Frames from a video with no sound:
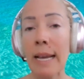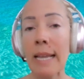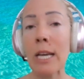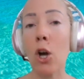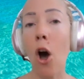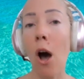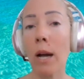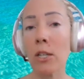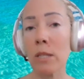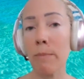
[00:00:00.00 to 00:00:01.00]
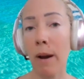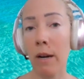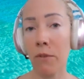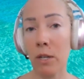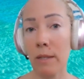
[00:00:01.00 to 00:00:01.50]
The conscious part
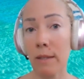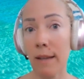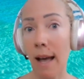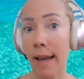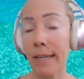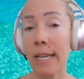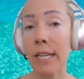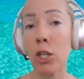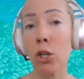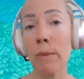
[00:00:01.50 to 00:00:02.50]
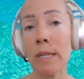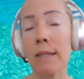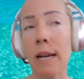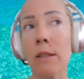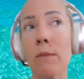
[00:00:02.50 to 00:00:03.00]
of your design, in human
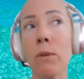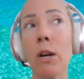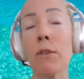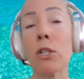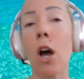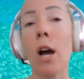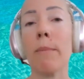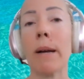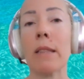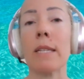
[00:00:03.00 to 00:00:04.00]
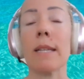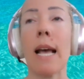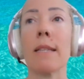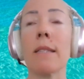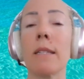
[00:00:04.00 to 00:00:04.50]
design, we often talk about this
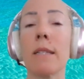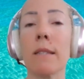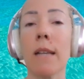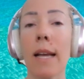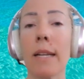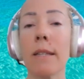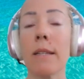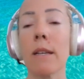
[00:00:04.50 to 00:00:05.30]
as the design,